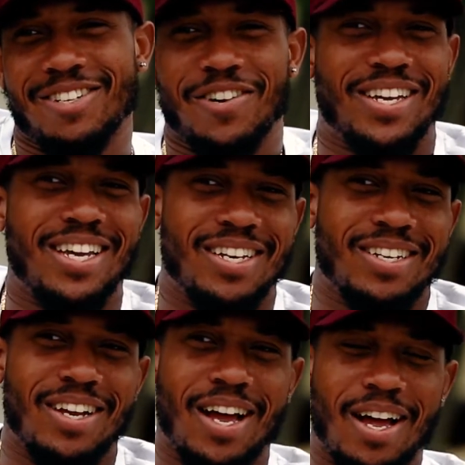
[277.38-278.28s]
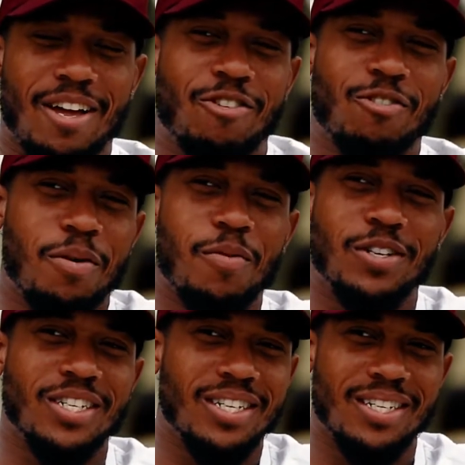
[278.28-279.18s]
cricket, I grew up
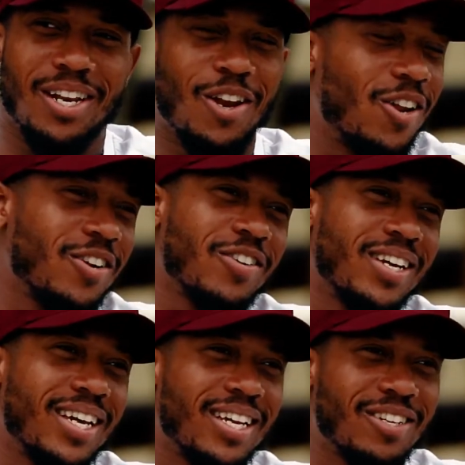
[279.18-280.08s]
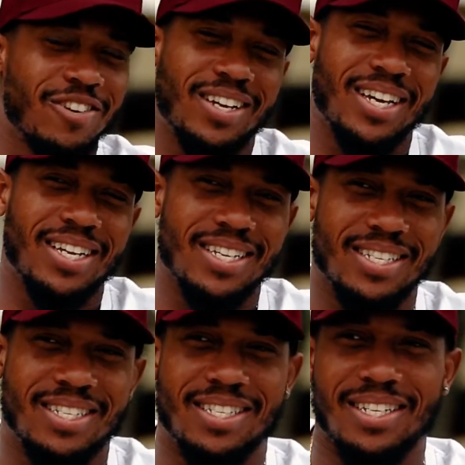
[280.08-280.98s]
watching a lot of cricket. Cricket
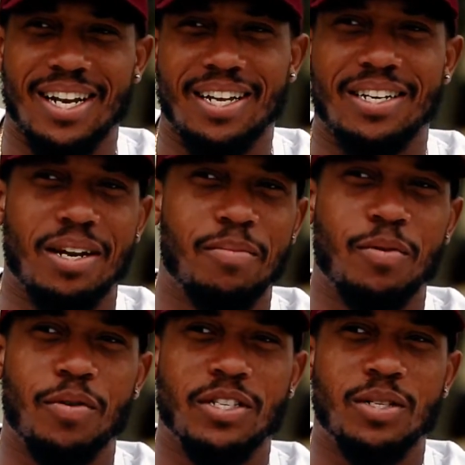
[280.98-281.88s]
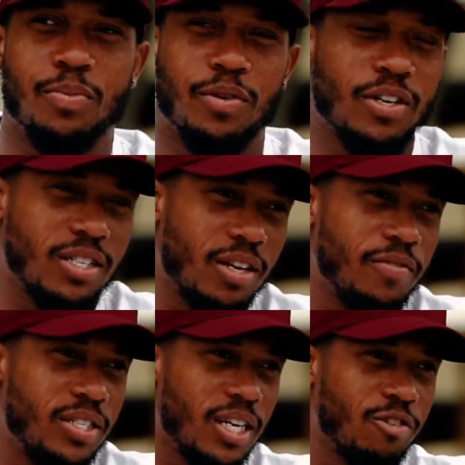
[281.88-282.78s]
is like the #1 sport, because
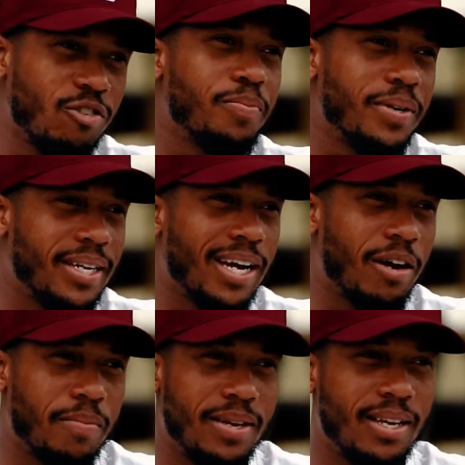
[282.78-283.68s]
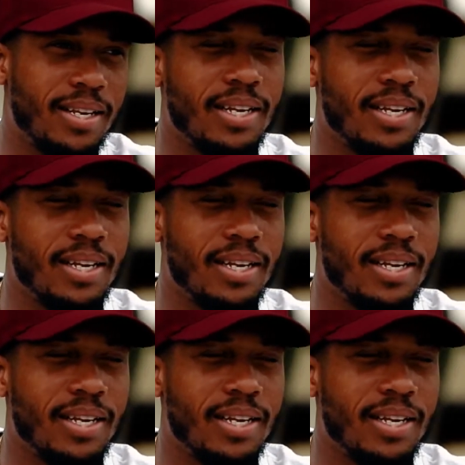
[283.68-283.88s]
obviously I grew up in the Caribbean.